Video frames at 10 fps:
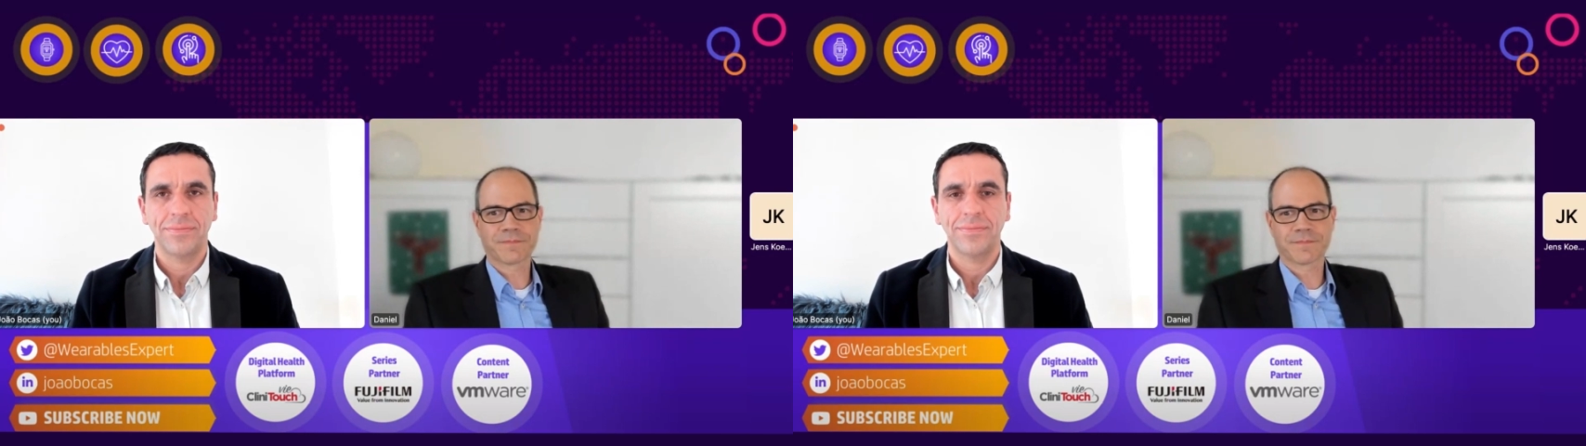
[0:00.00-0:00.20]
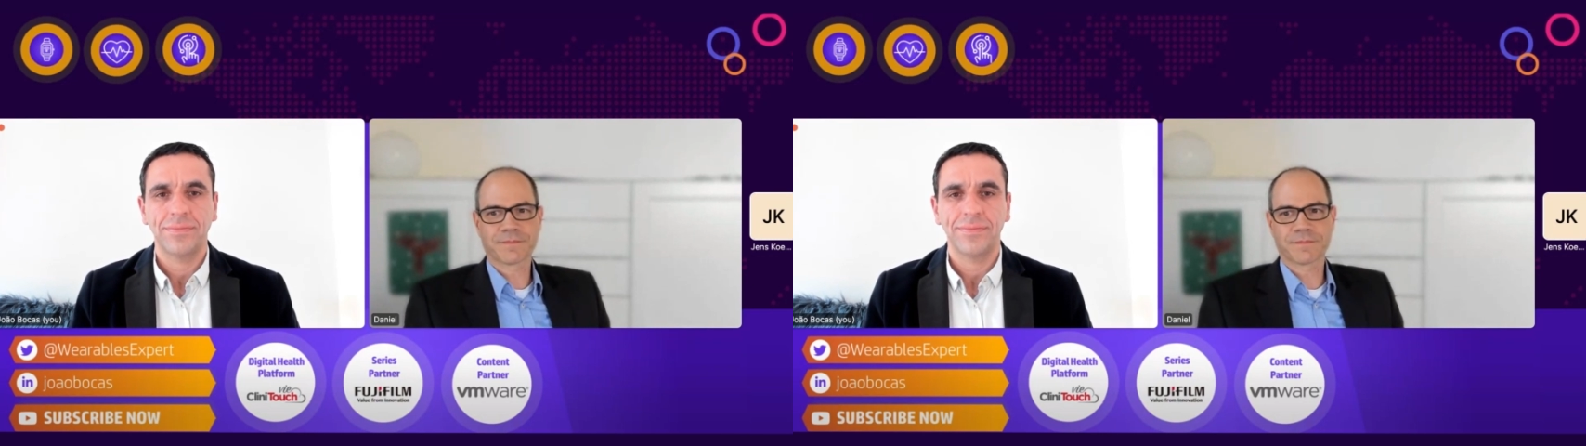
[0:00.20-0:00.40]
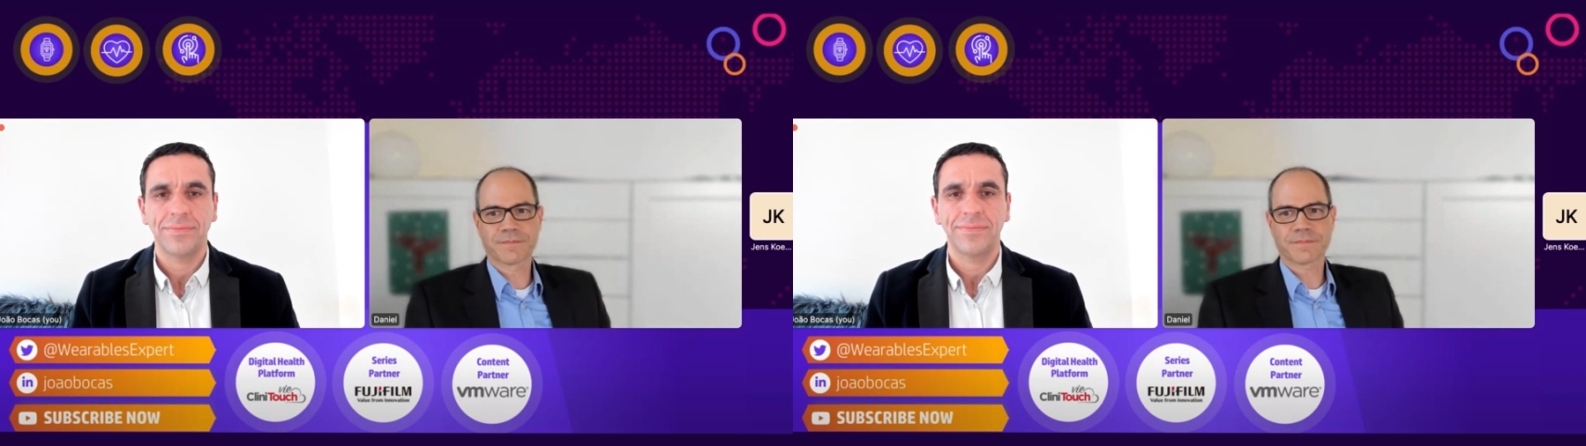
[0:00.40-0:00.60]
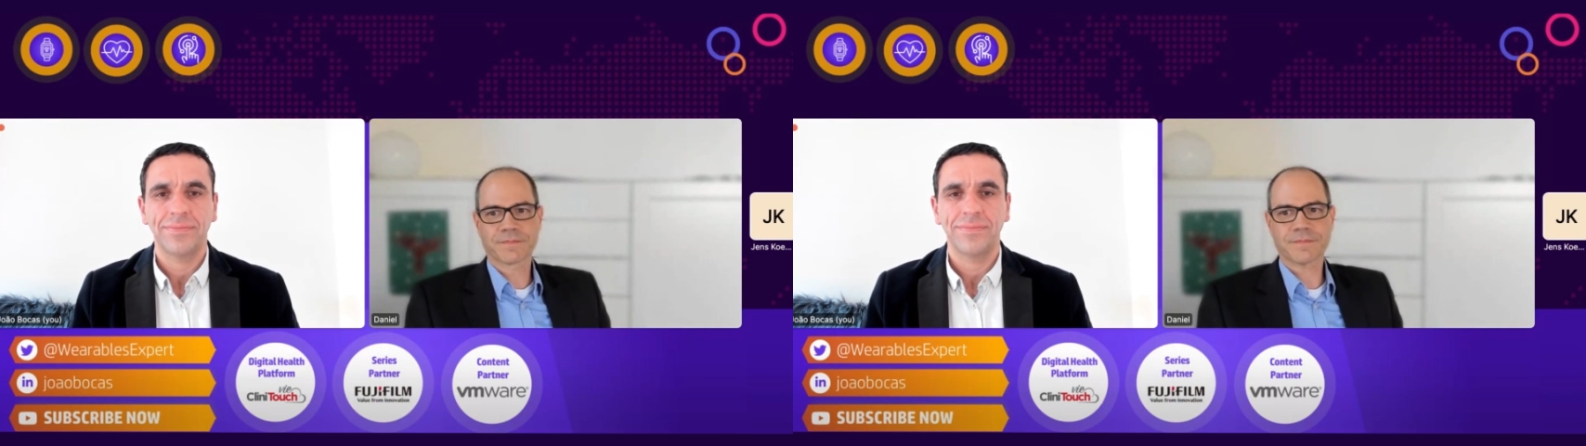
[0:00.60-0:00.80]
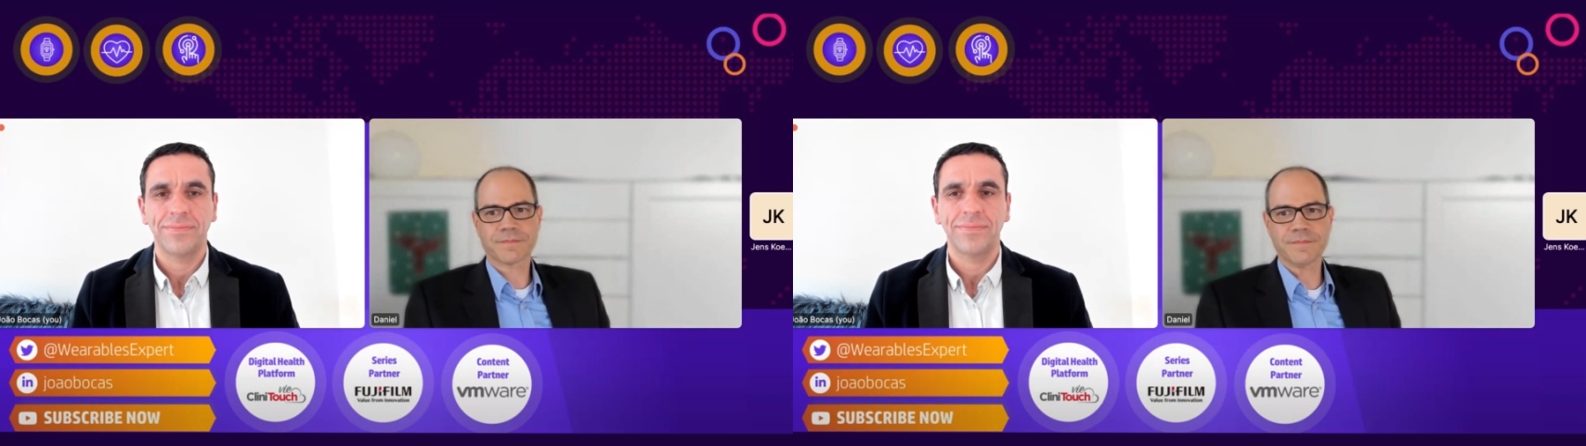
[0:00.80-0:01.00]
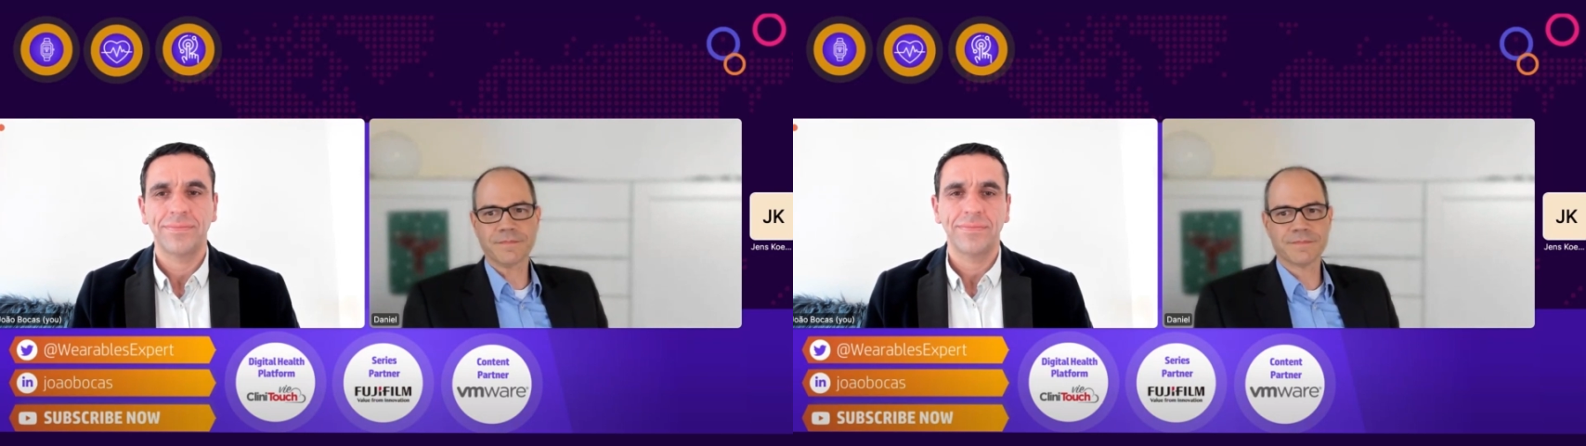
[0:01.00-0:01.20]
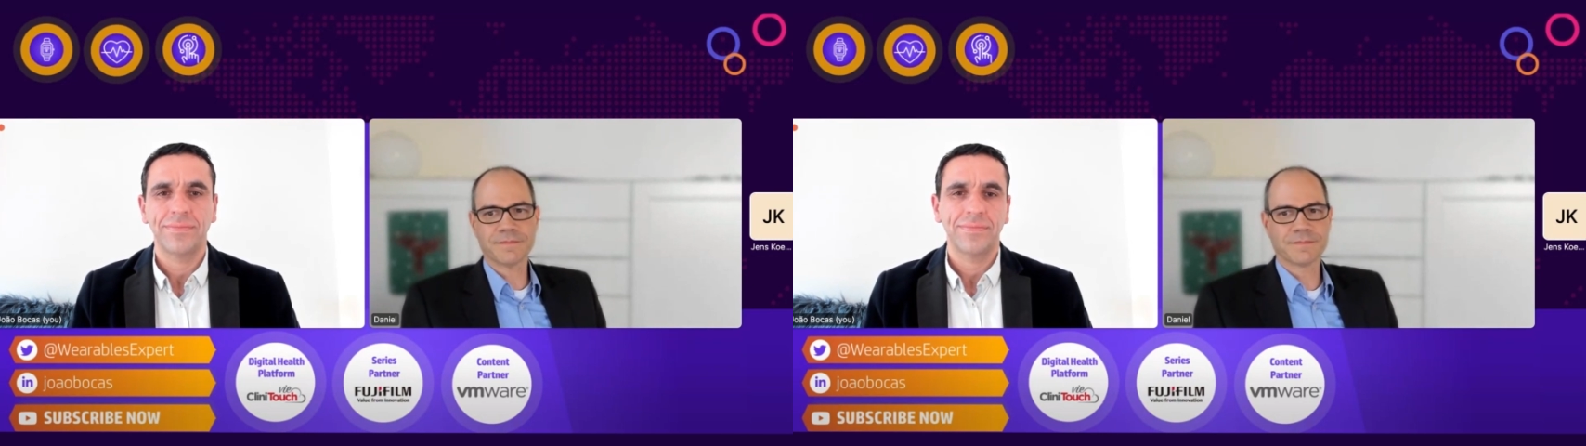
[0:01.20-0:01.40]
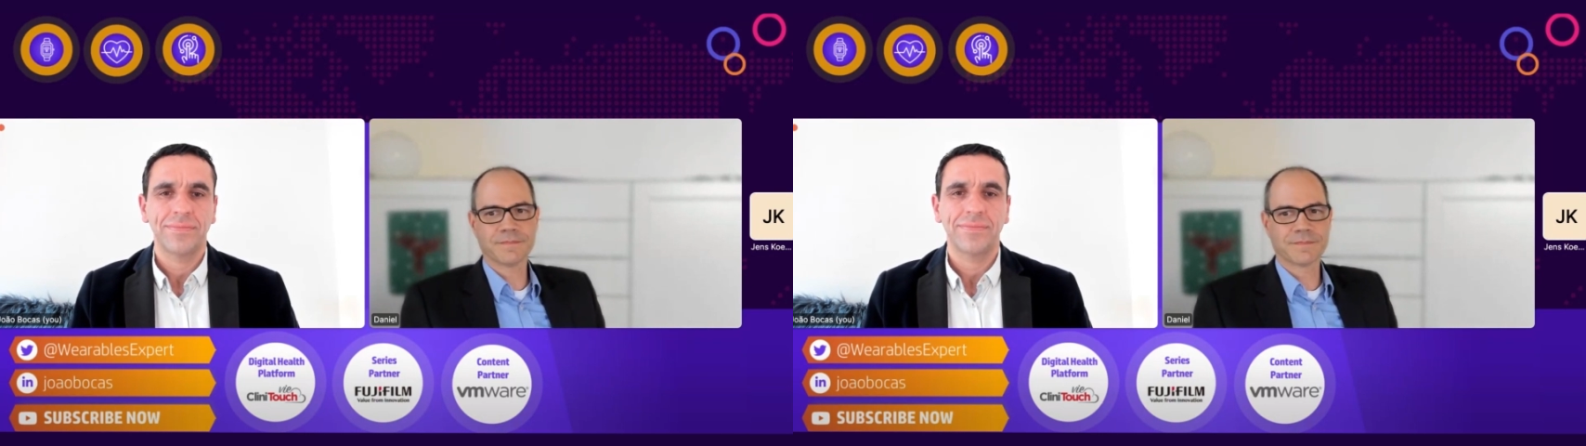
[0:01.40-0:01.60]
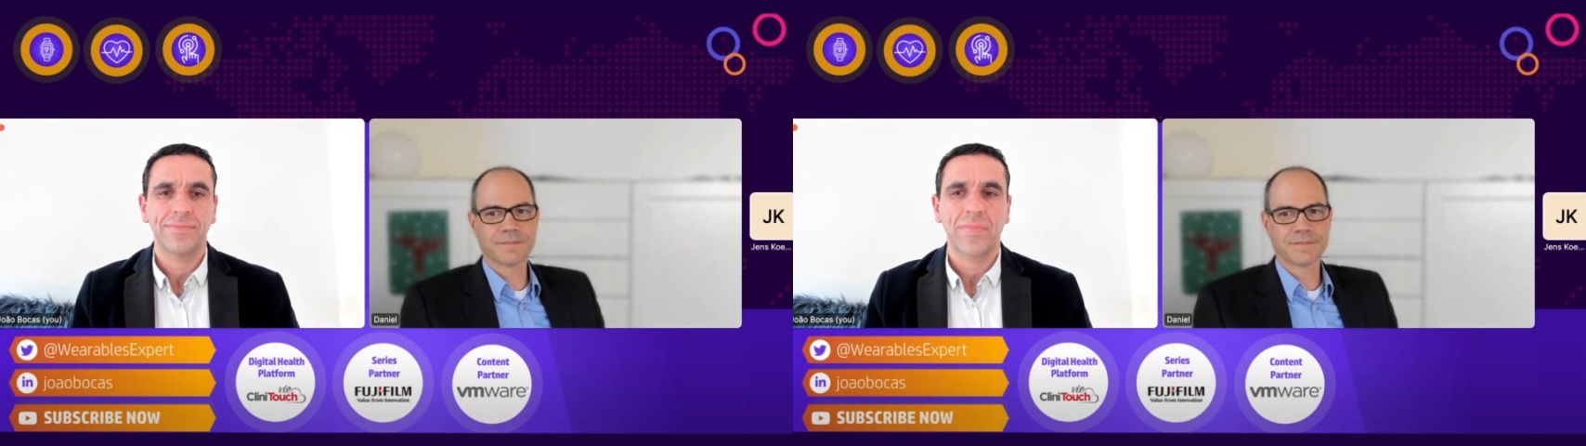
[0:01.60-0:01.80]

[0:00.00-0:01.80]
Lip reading: (silence)